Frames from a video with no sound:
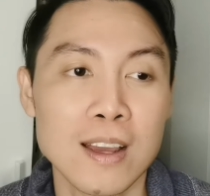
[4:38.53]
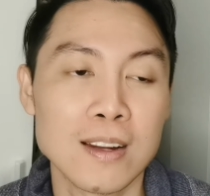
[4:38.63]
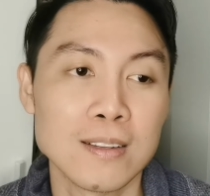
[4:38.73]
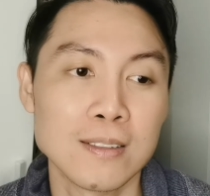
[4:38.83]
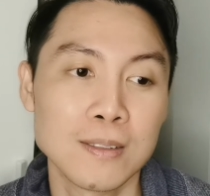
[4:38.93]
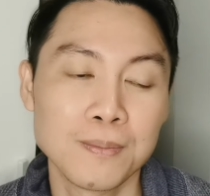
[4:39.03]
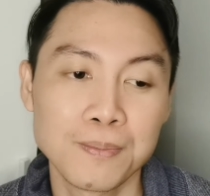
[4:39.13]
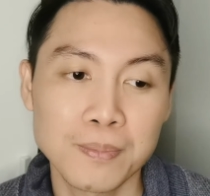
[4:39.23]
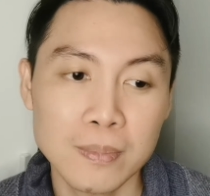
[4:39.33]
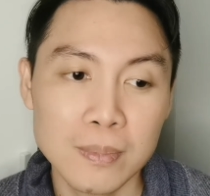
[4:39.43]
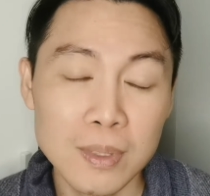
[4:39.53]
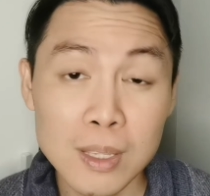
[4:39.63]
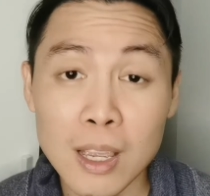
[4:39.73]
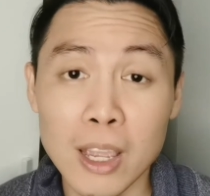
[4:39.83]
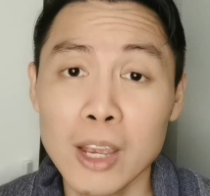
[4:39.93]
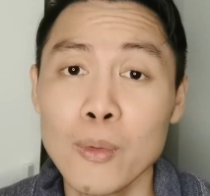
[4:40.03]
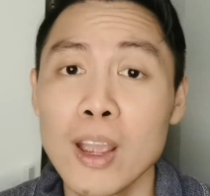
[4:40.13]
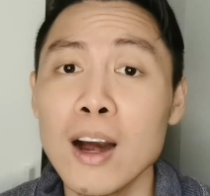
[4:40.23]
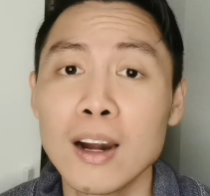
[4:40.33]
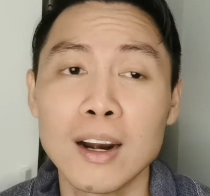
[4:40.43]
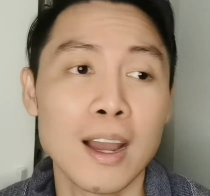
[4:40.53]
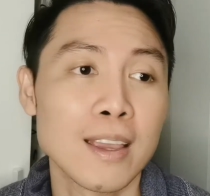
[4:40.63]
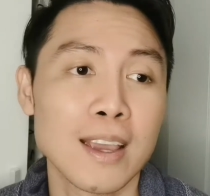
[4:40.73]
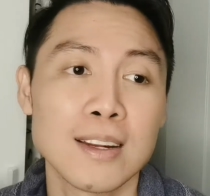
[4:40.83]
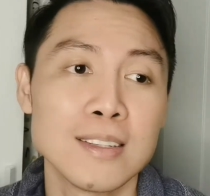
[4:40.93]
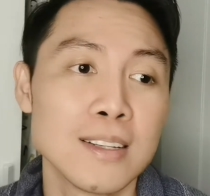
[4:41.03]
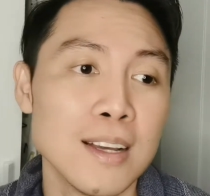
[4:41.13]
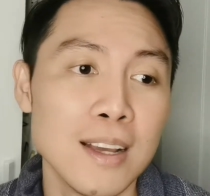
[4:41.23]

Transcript: And here we are. I can